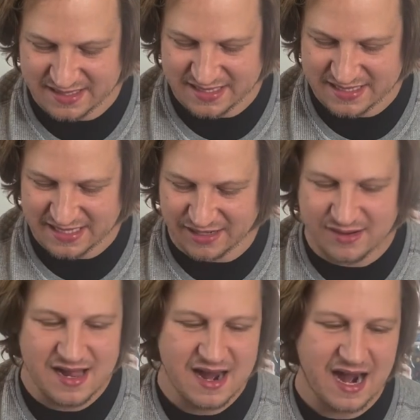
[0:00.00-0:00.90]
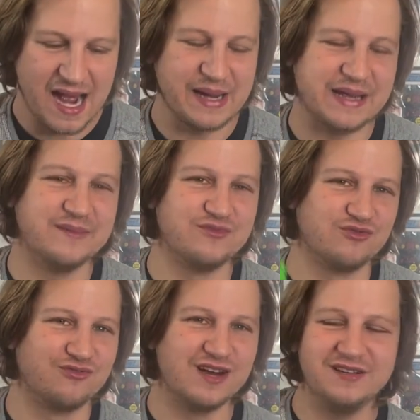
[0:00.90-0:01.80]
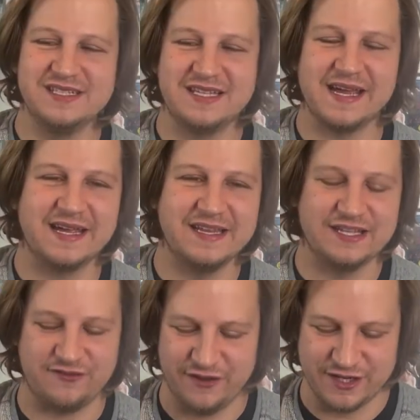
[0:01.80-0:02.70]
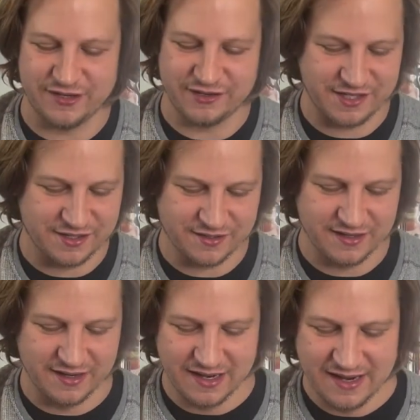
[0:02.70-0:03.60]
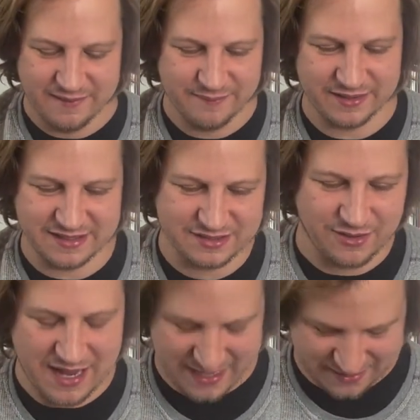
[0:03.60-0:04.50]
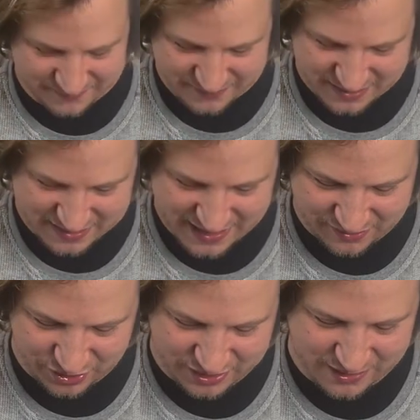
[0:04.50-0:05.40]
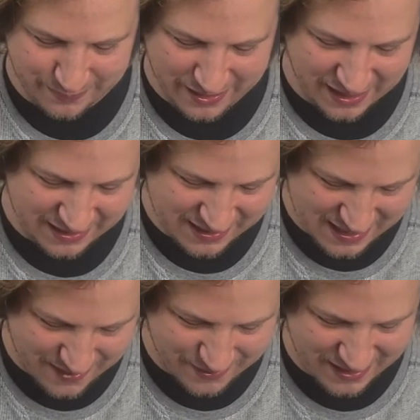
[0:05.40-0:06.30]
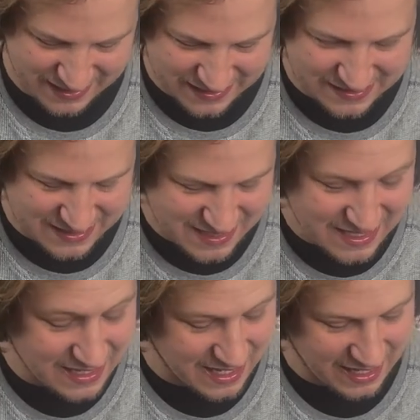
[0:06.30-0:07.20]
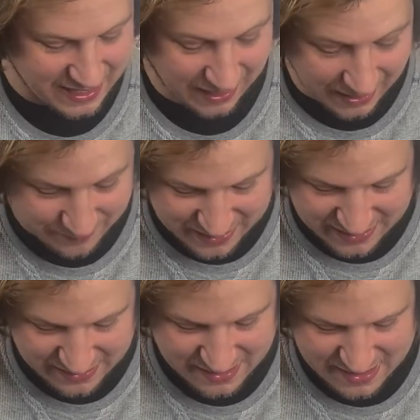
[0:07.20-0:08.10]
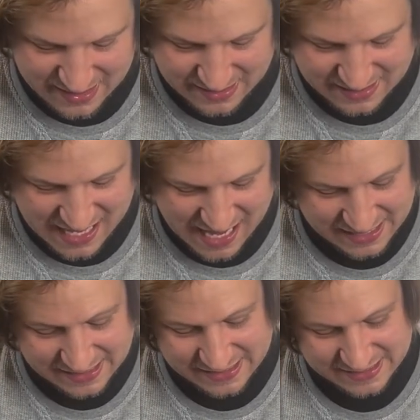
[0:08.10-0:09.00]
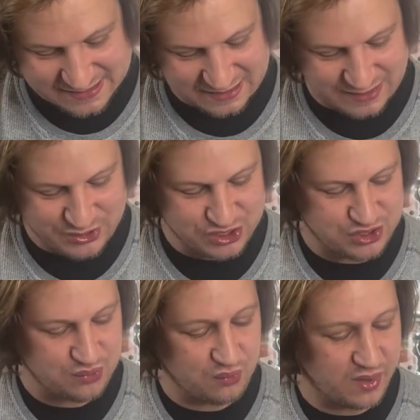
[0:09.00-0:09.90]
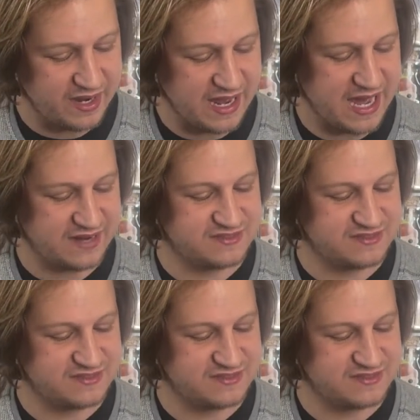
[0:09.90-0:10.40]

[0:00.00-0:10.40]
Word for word: detail. I am really digging this figure here. But let's go ahead, take a look at the Pog. Yep, it is the common. That is limited to 1 out of